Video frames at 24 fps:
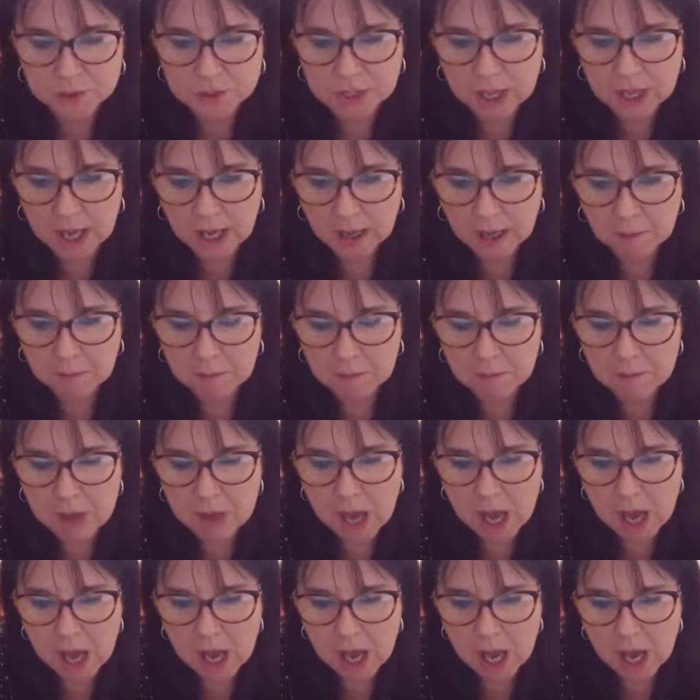
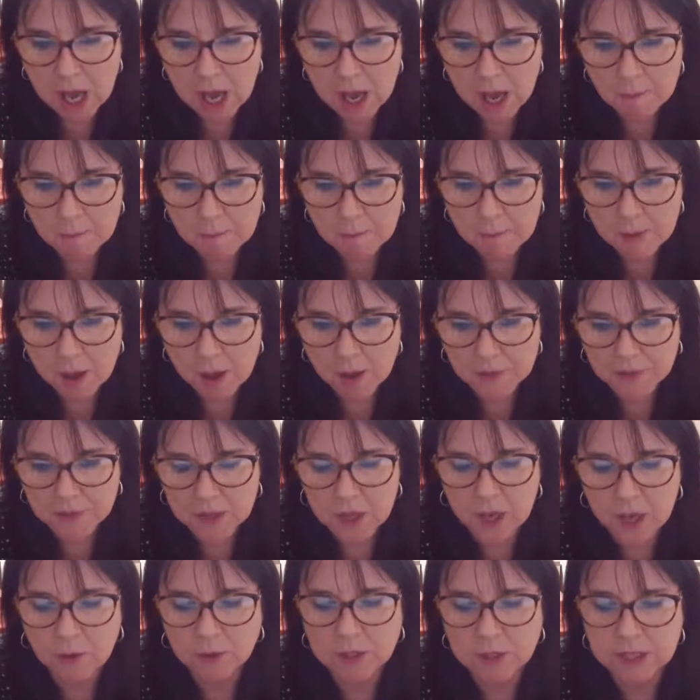the
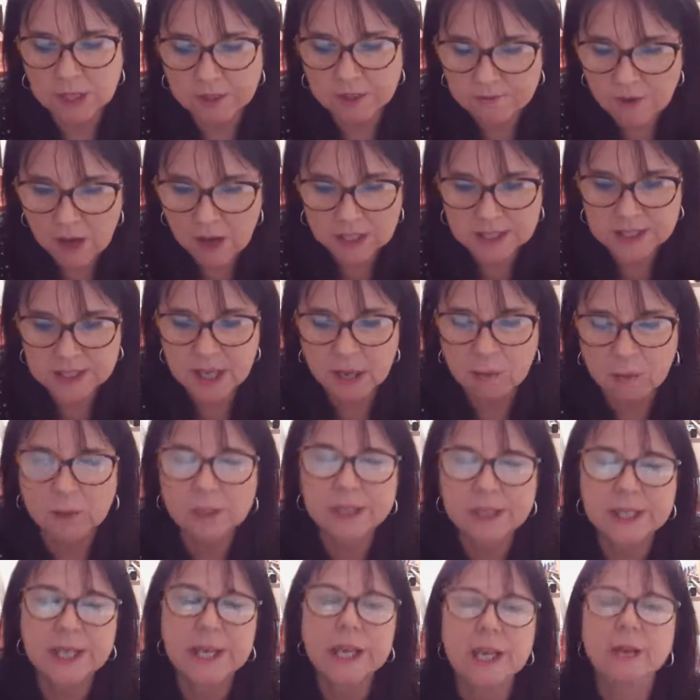only advice I would
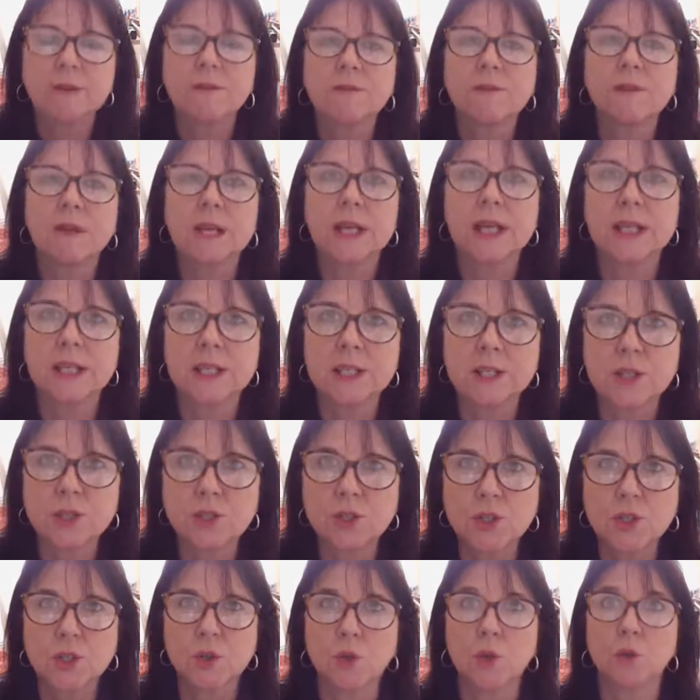give is
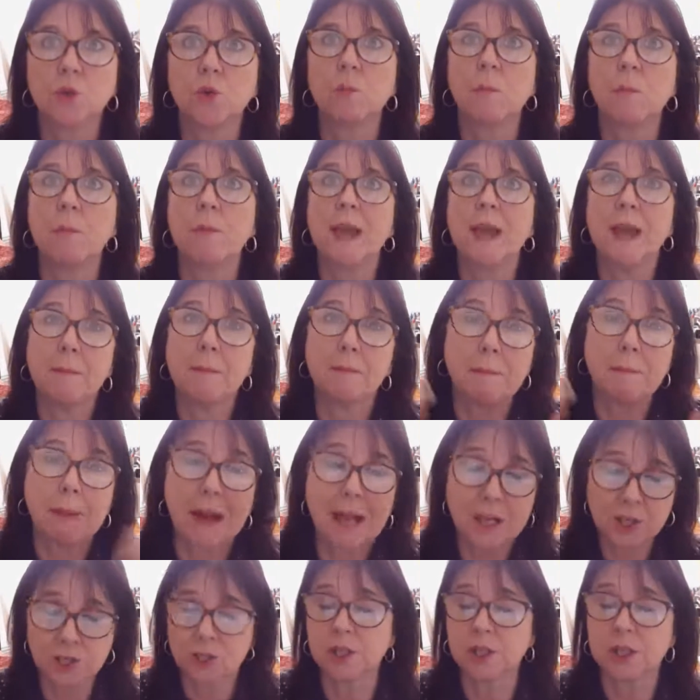to be
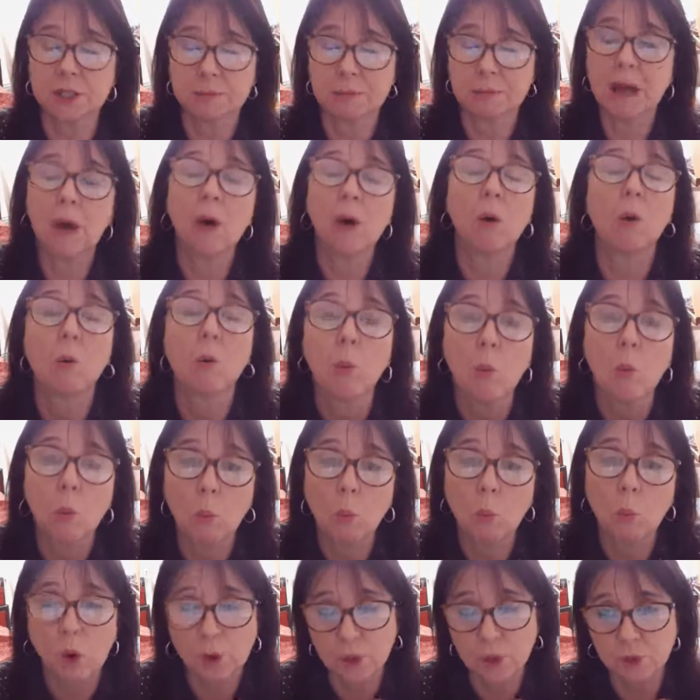passionate about
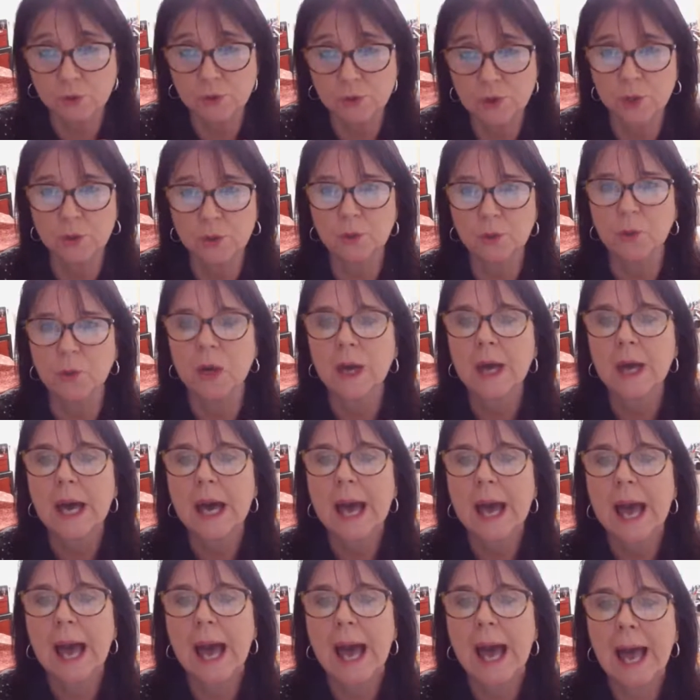what you do,
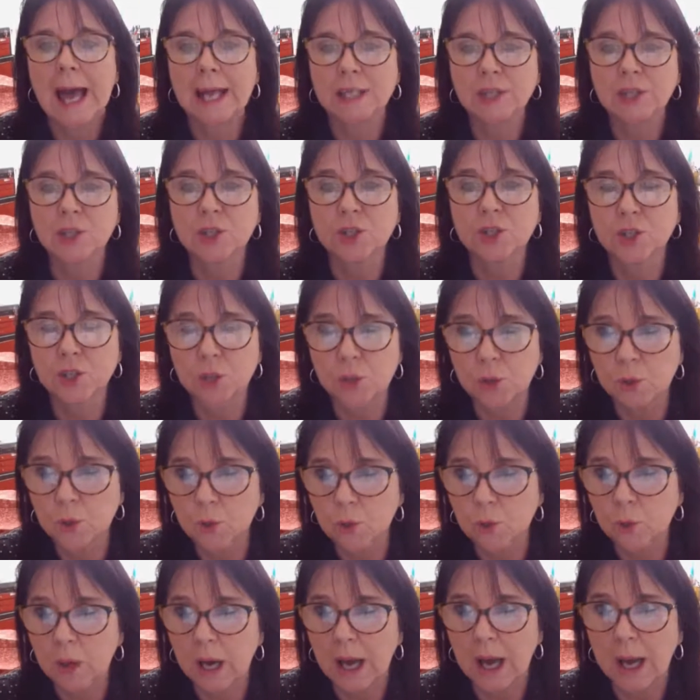and
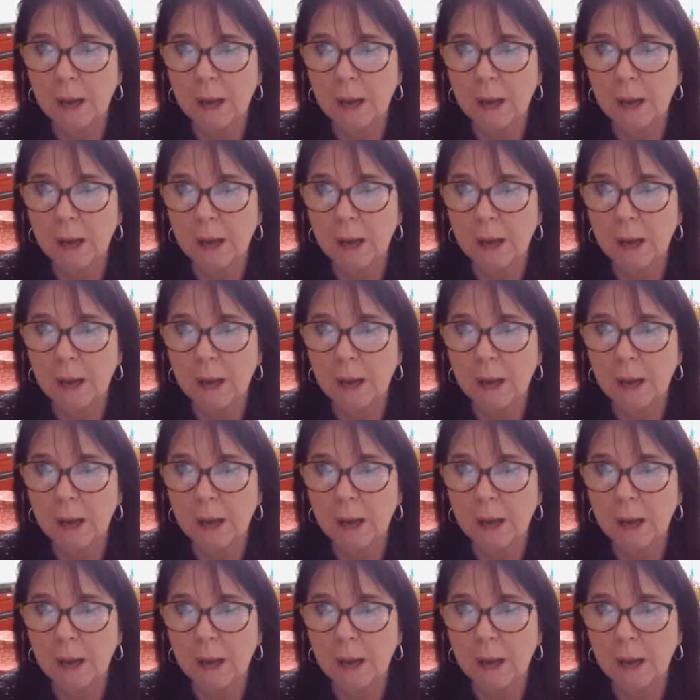to